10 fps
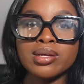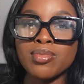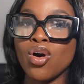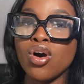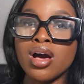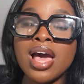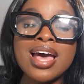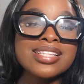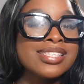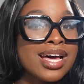them all
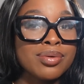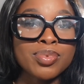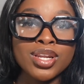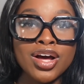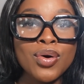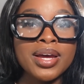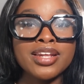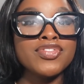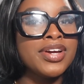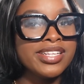down below. And
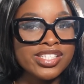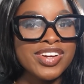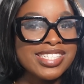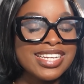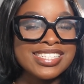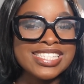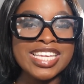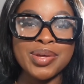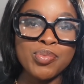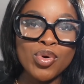if you're interested in
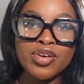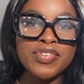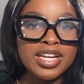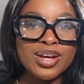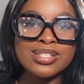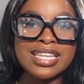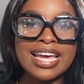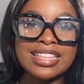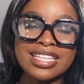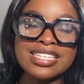seeing more videos
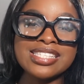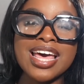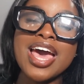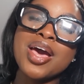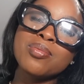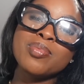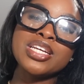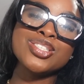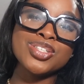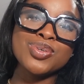like this, make
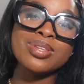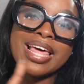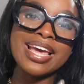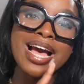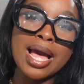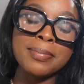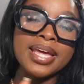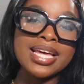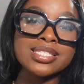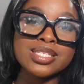sure you like,
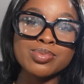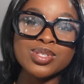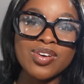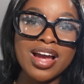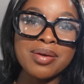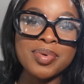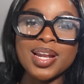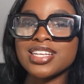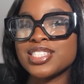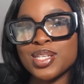comment, and subscribe, and
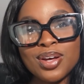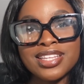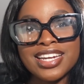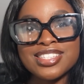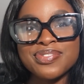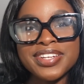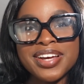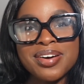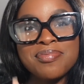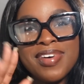I'll see you on the next
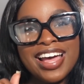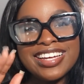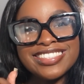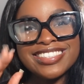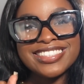video. Bye!